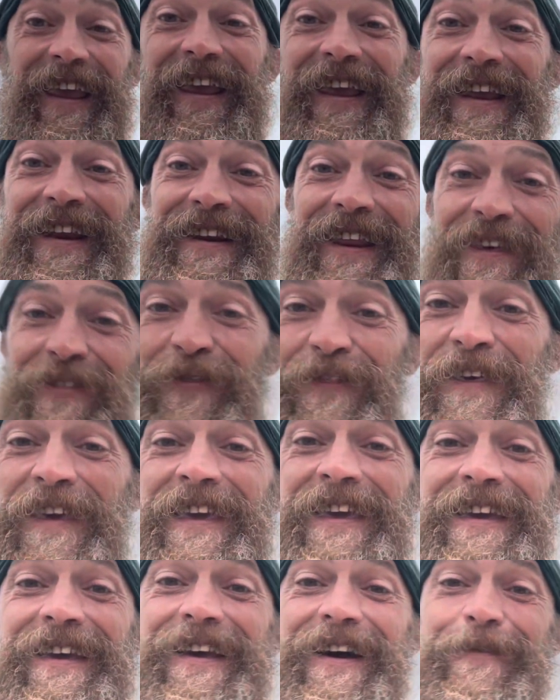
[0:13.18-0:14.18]
And I
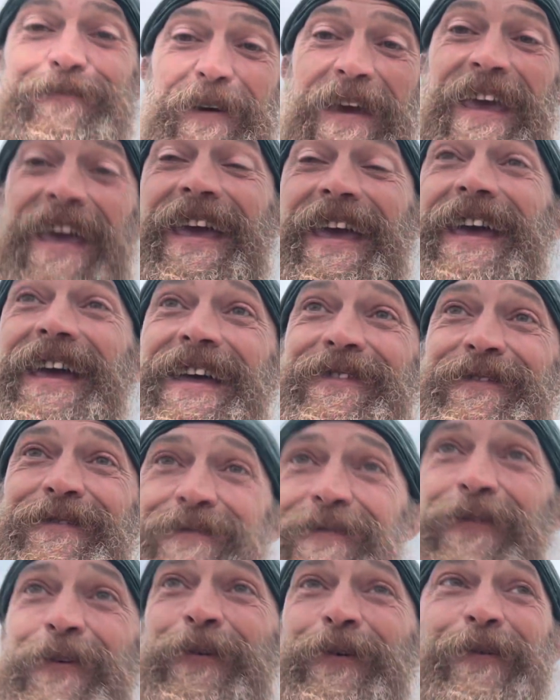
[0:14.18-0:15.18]
think up ahead
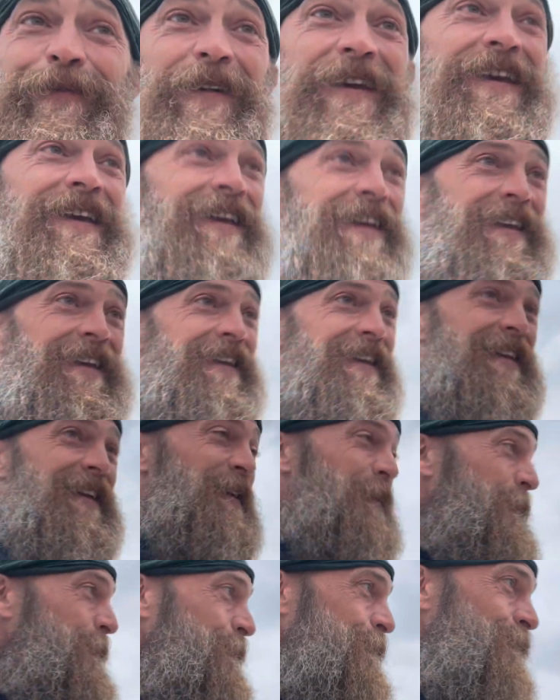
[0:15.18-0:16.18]
for me
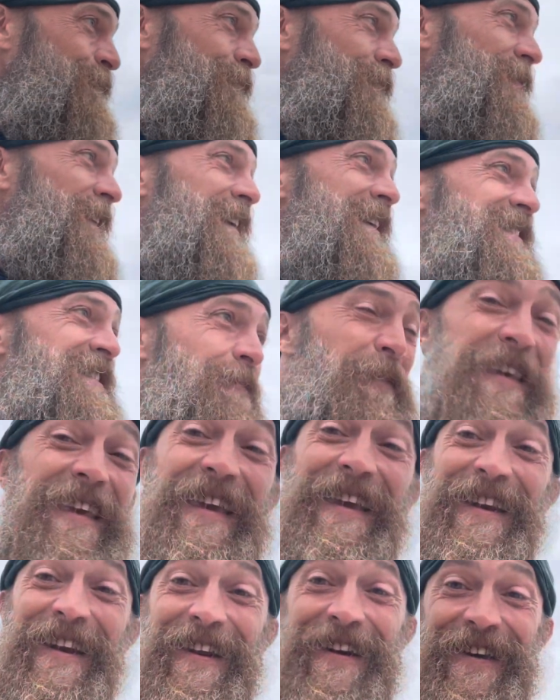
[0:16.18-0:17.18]
is the
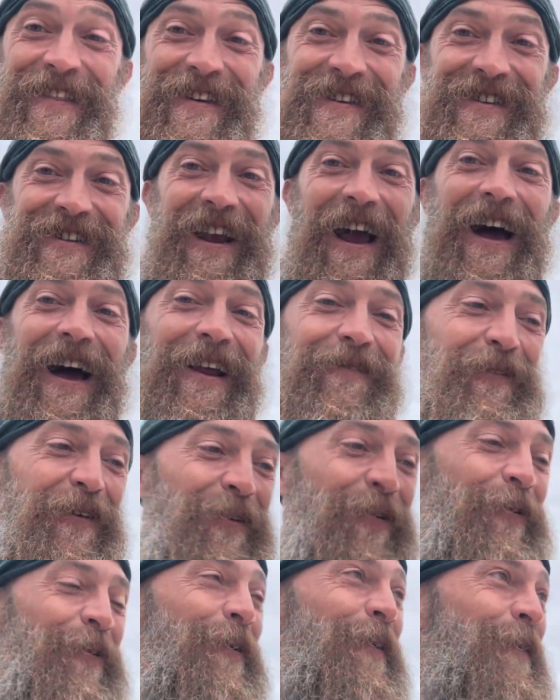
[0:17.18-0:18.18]
beginning of this John
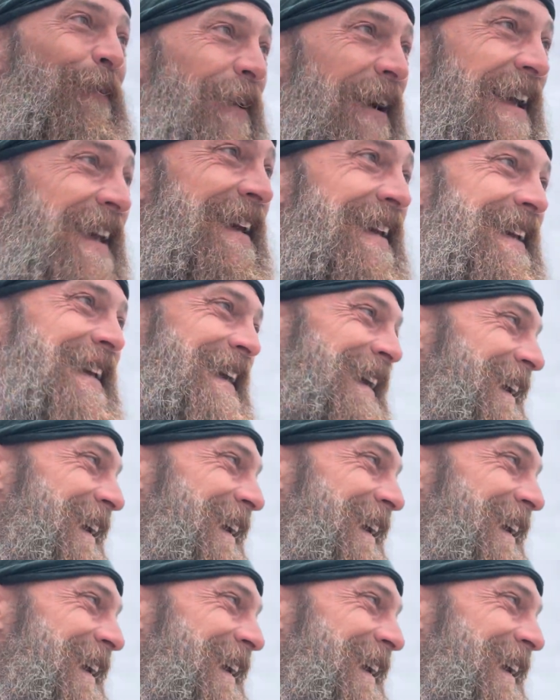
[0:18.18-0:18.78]
Muir Way.